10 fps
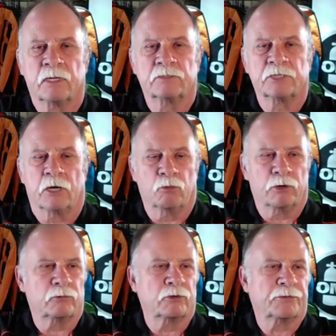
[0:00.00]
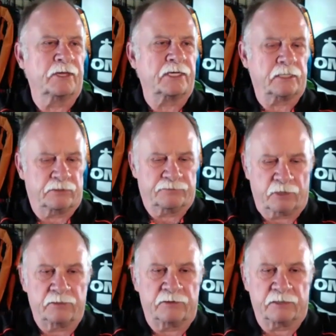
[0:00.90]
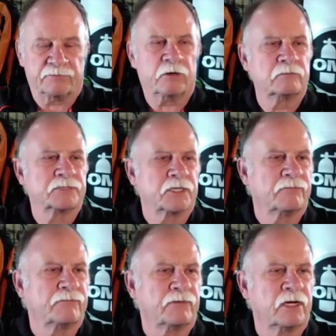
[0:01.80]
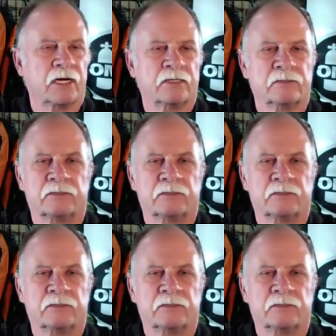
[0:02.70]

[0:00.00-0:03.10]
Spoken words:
So we're thinking in terms of, yeah,